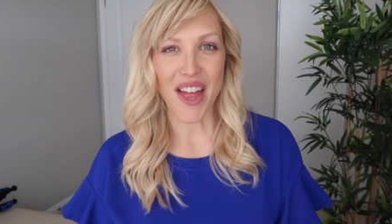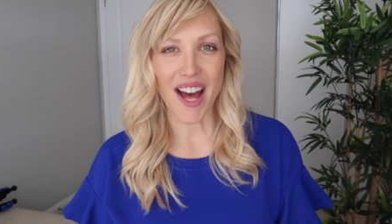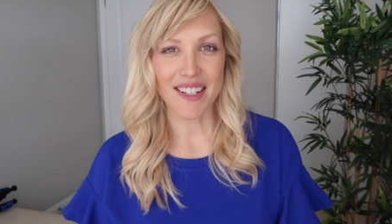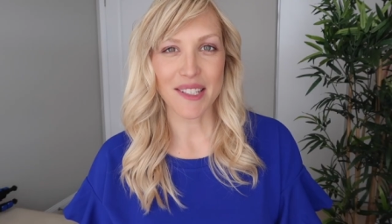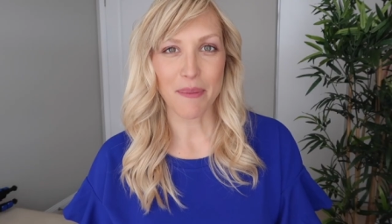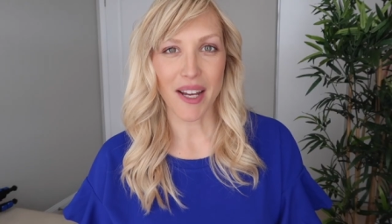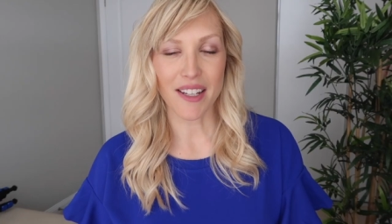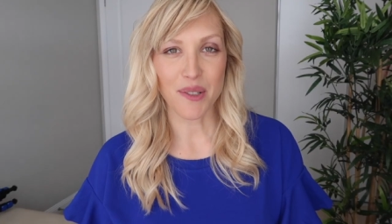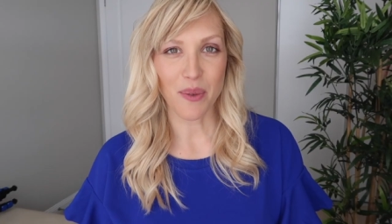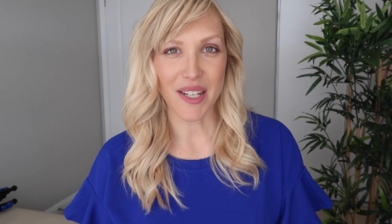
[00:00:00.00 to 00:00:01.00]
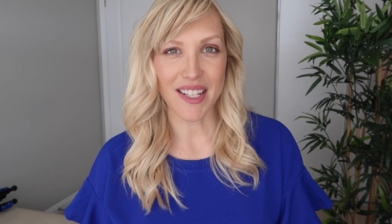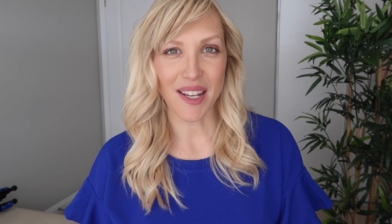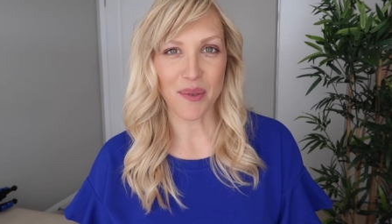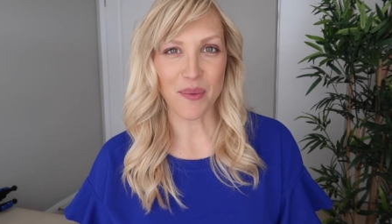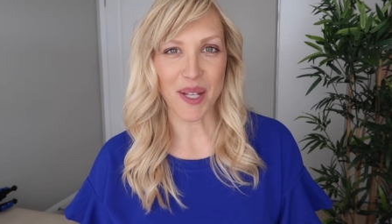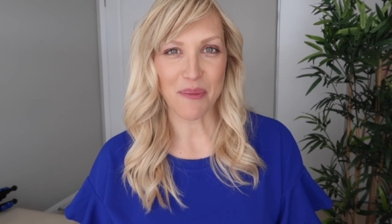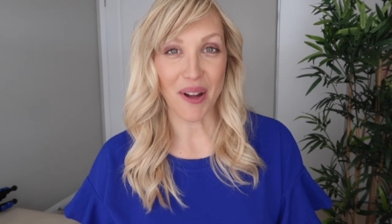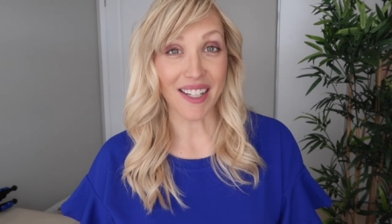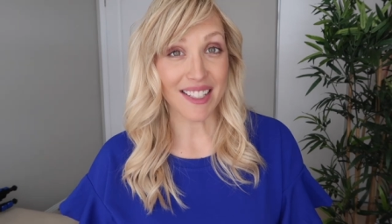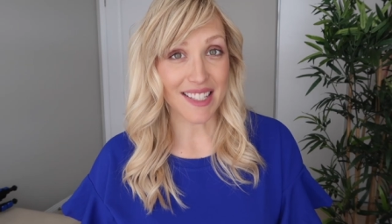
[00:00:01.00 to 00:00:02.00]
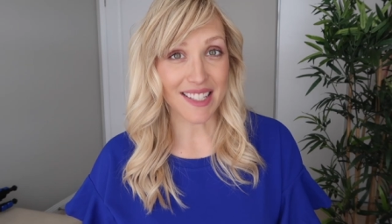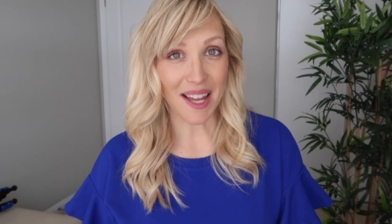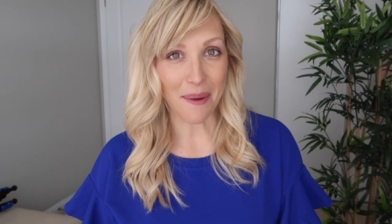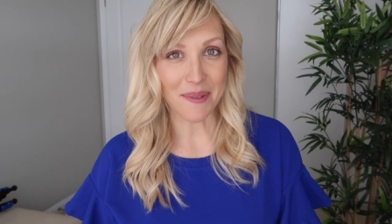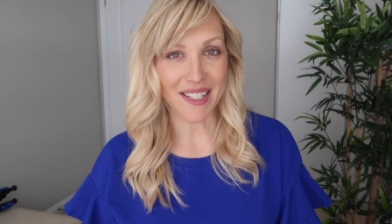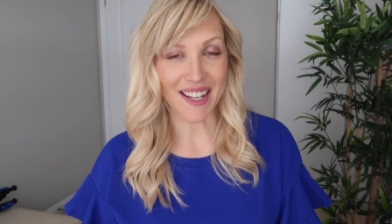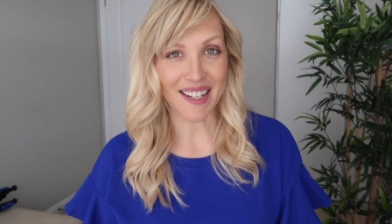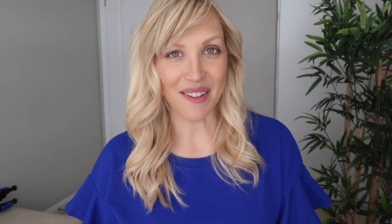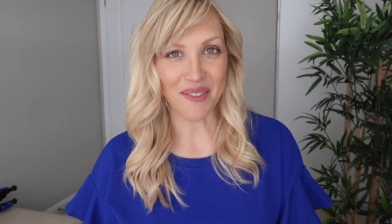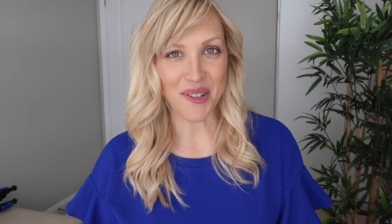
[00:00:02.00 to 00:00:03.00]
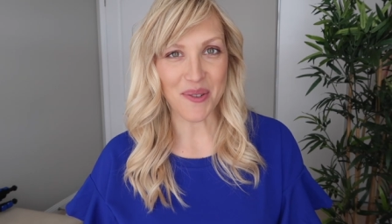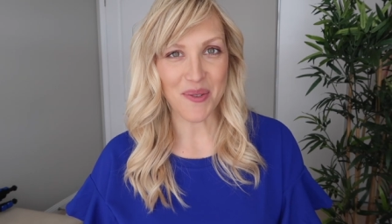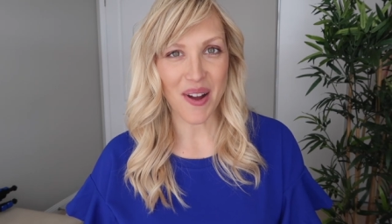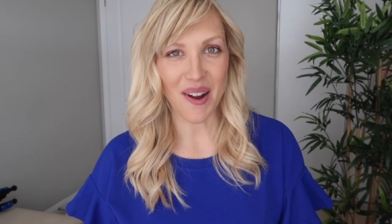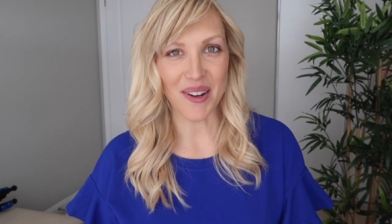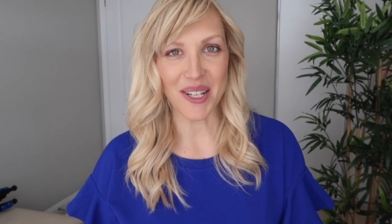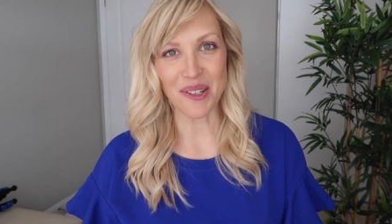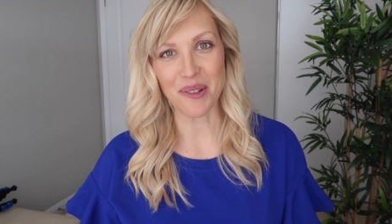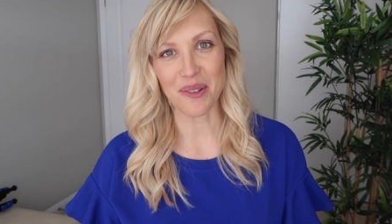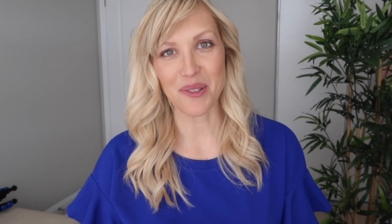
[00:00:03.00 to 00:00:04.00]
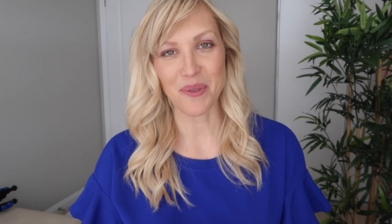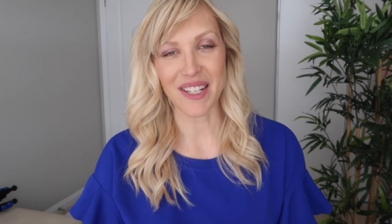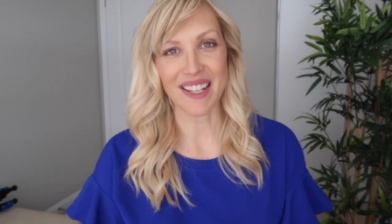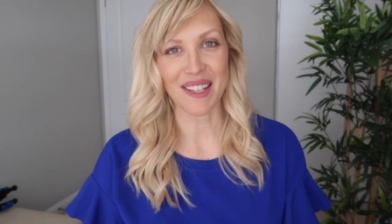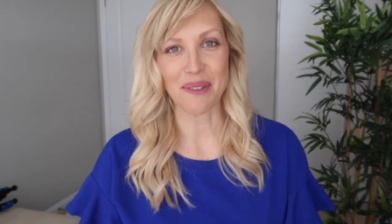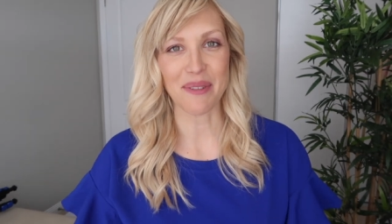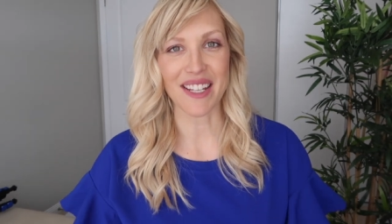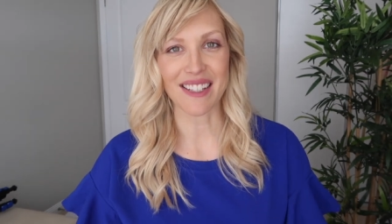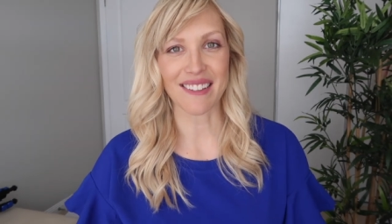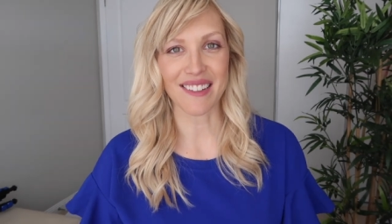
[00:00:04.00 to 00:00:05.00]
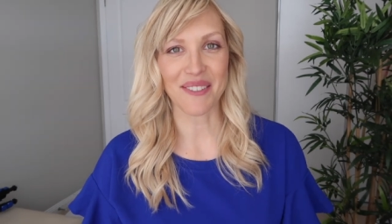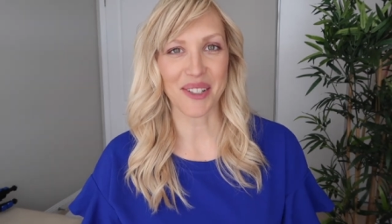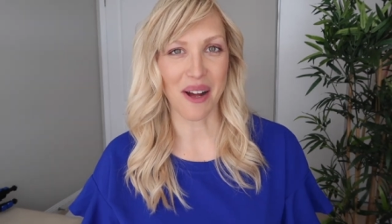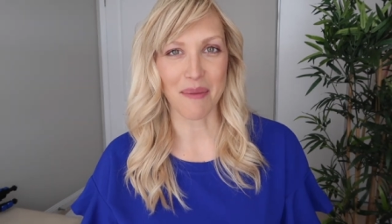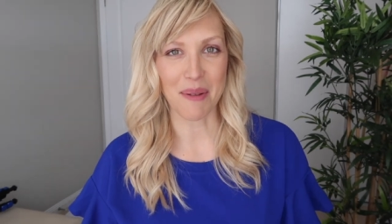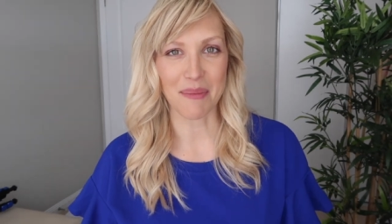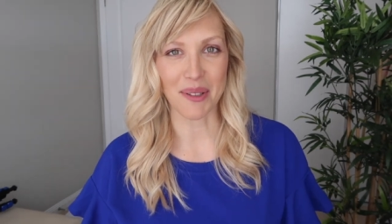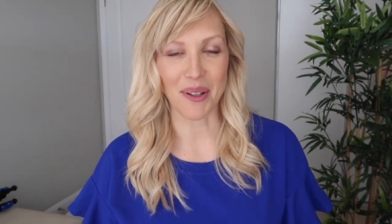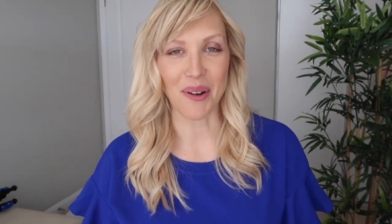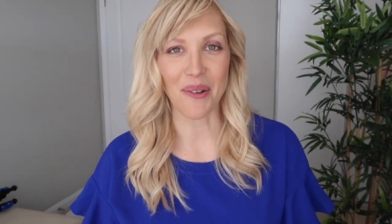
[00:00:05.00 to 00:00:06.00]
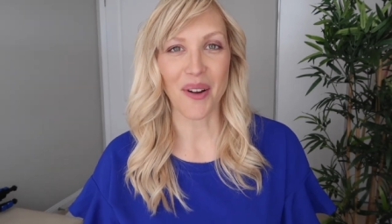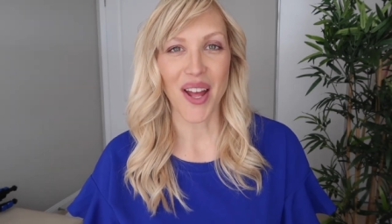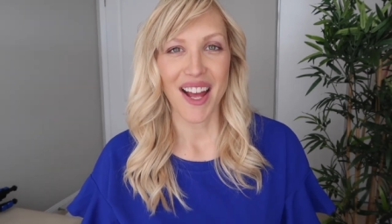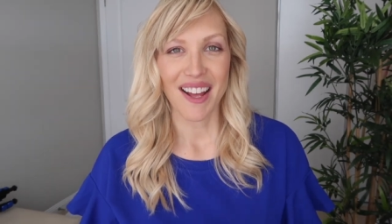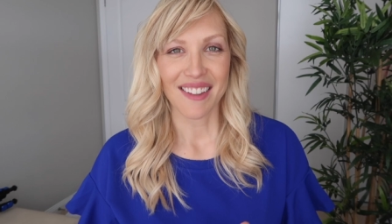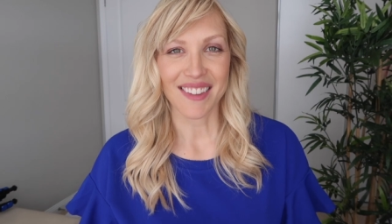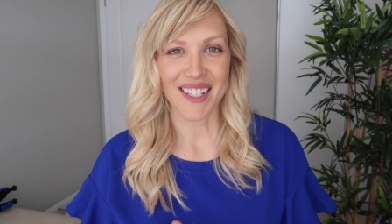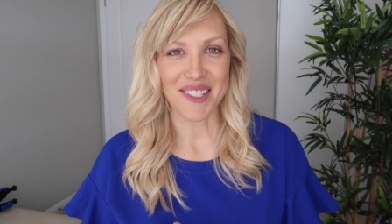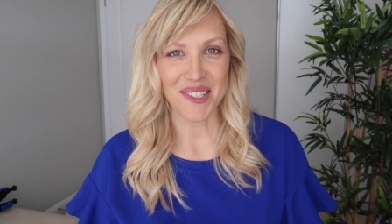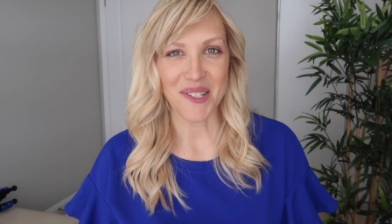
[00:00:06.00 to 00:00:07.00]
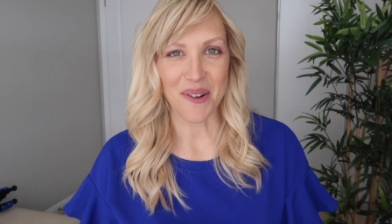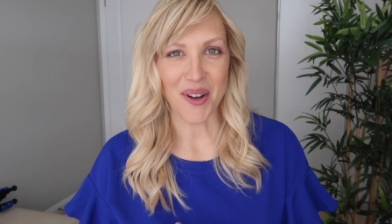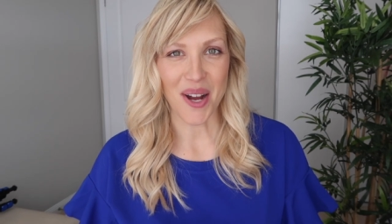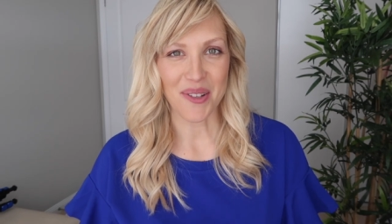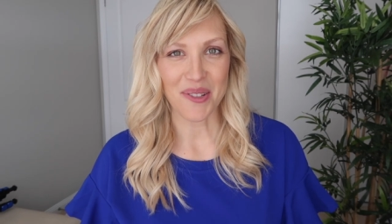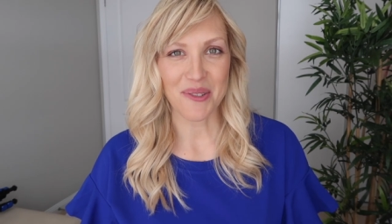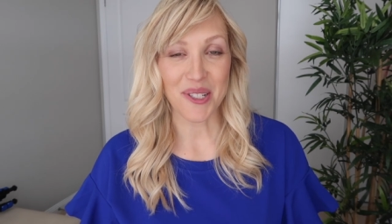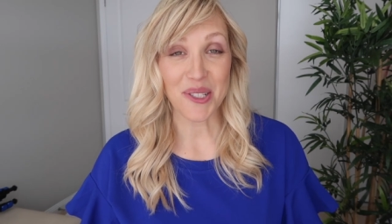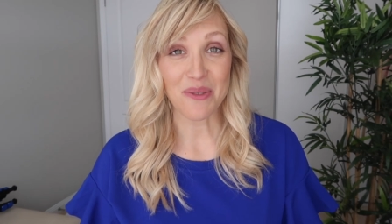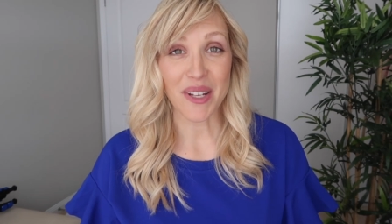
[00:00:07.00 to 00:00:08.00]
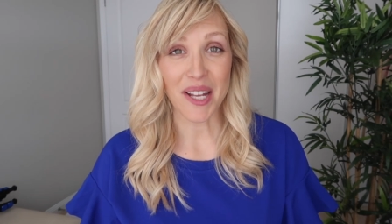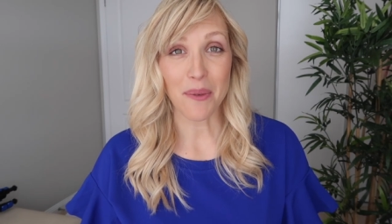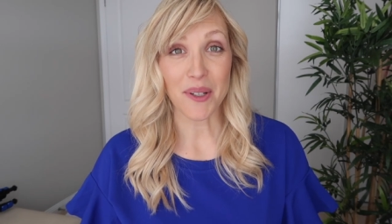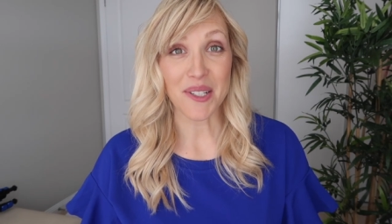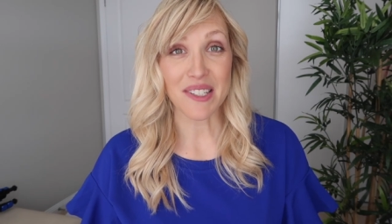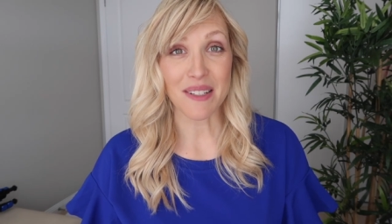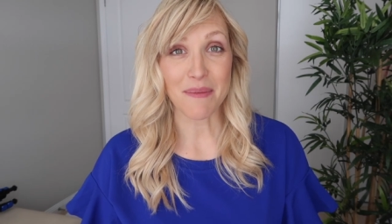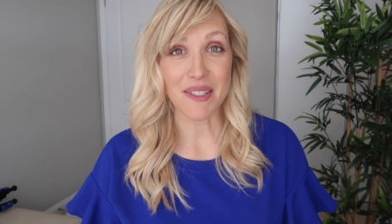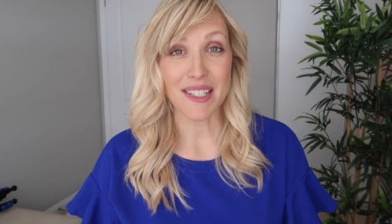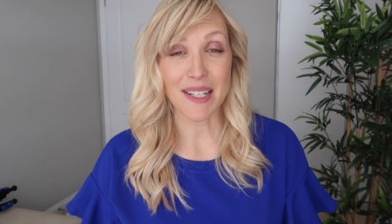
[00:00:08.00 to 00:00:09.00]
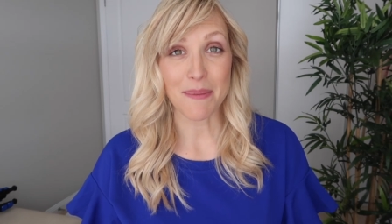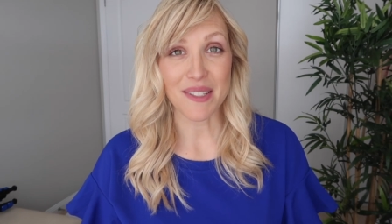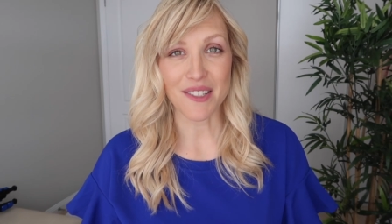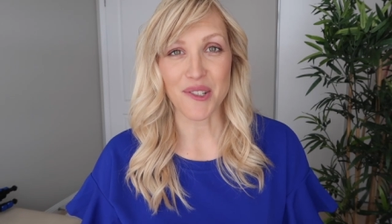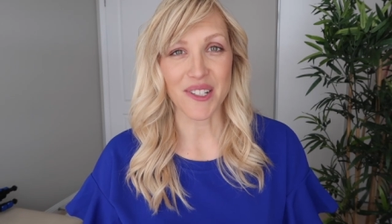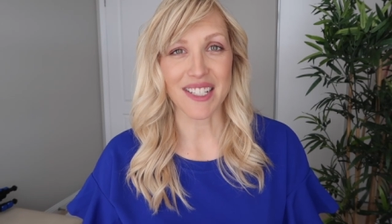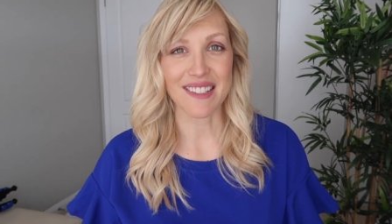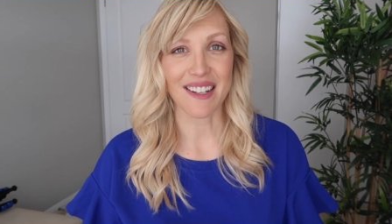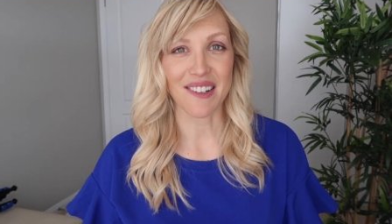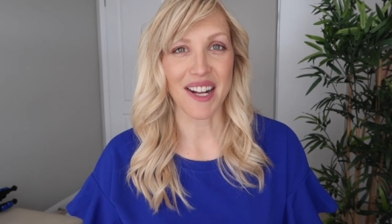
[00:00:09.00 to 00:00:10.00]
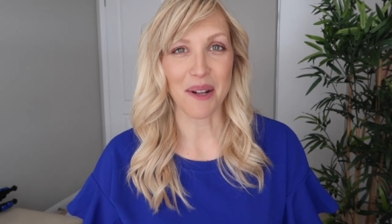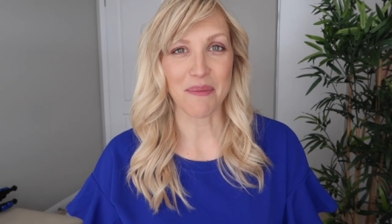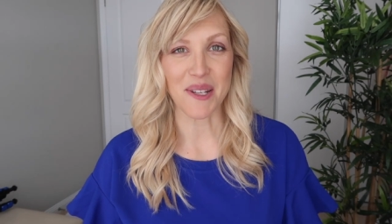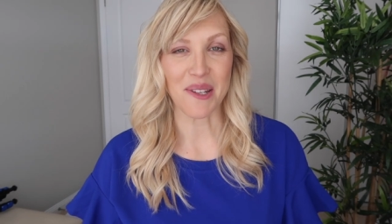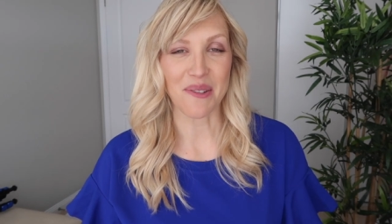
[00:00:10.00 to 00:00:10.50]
That is my twenty-eight week pregnancy update. If you are in your twenty-eighth week, leave a comment below. Let us know how you are doing. What are some tips and tricks that are helping